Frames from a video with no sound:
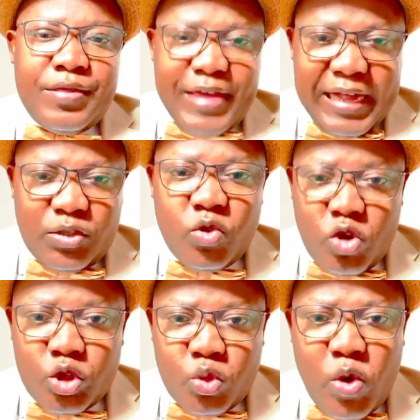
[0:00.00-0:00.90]
That will
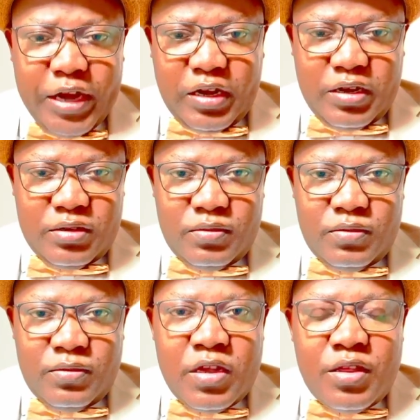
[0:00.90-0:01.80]
not work.
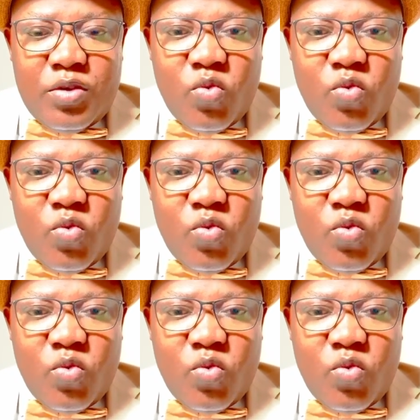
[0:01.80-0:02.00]
The